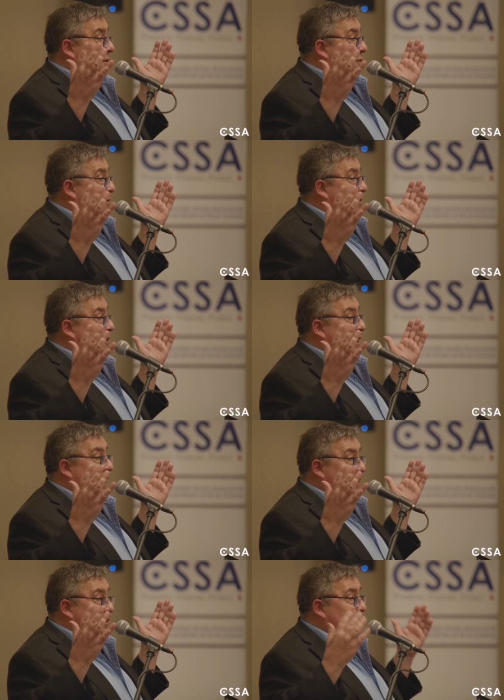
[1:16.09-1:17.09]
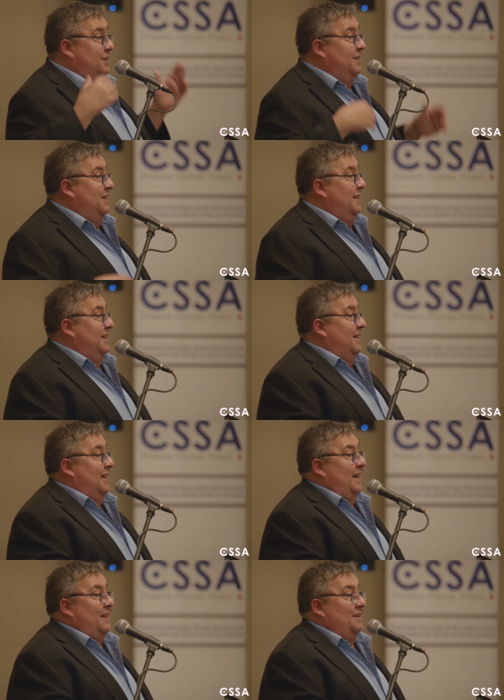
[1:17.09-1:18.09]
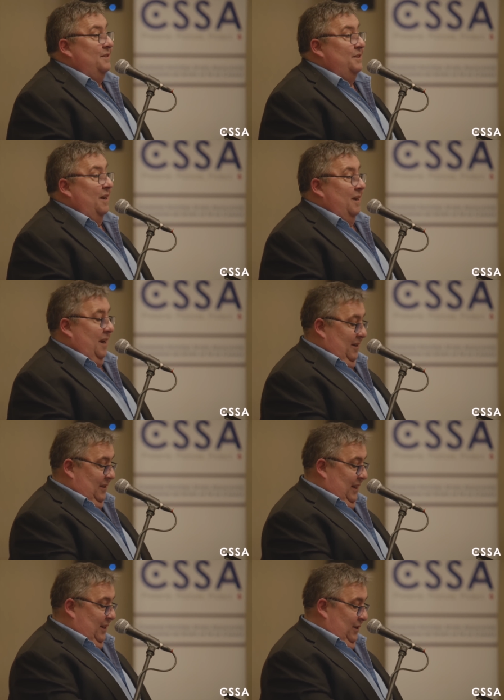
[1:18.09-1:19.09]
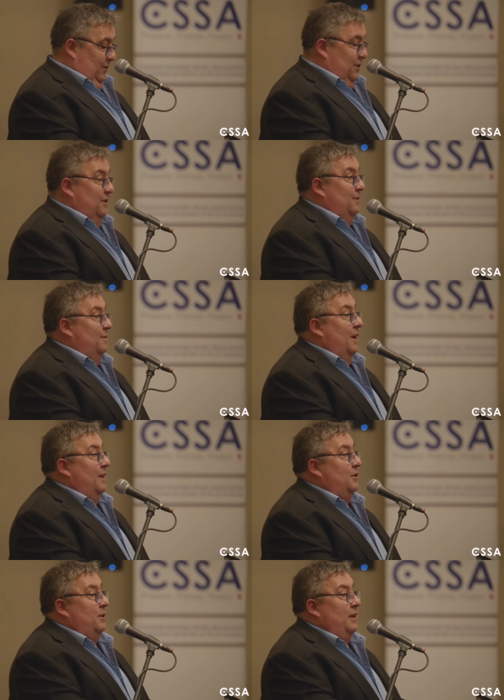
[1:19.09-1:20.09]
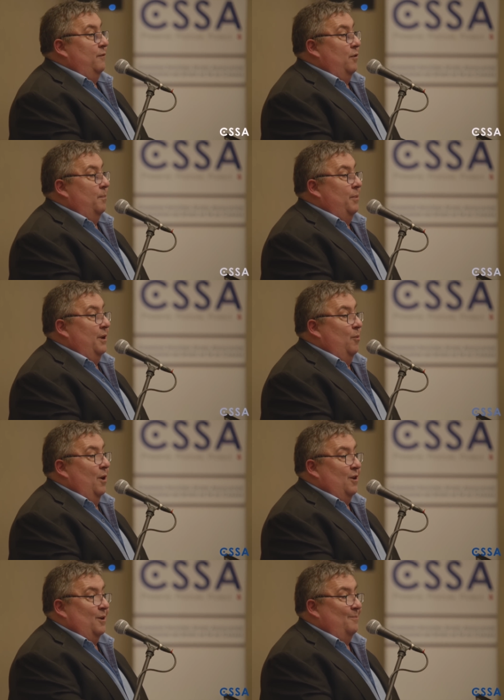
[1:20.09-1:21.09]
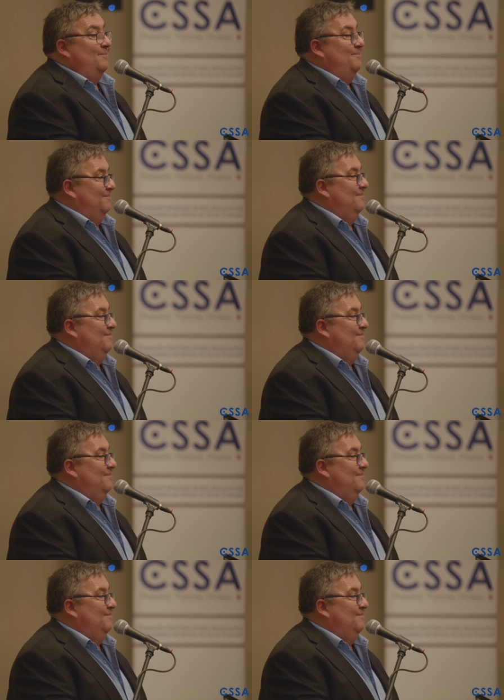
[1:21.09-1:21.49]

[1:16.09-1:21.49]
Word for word: You're her guest, and uh, I'd like you to uh, to give her a big welcome.